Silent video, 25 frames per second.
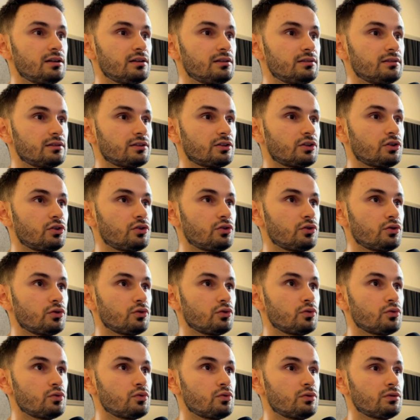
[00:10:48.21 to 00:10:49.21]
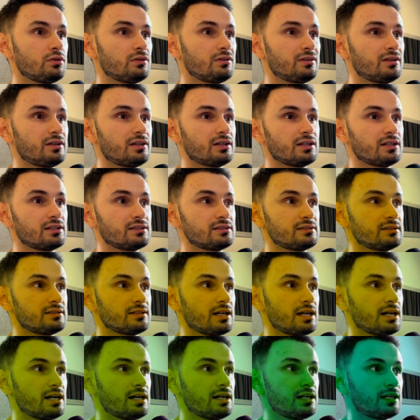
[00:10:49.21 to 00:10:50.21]
The hue is,
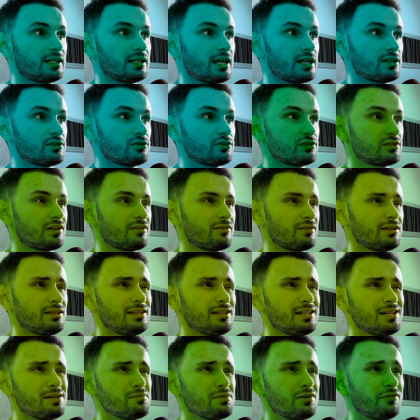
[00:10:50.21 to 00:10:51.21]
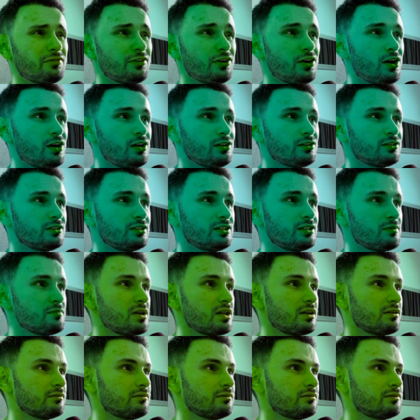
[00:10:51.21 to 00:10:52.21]
uh, again, just give it a little bit of color. I
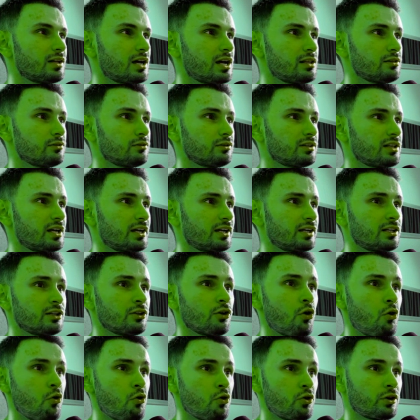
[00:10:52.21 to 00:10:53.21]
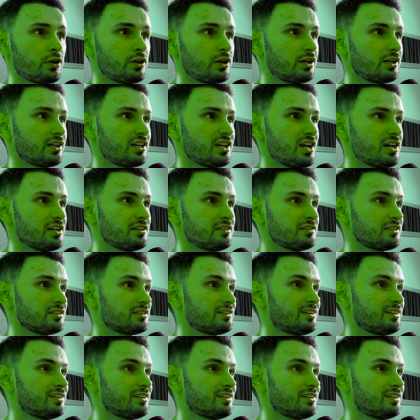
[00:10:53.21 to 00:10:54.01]
mean, I'll look like an orc again.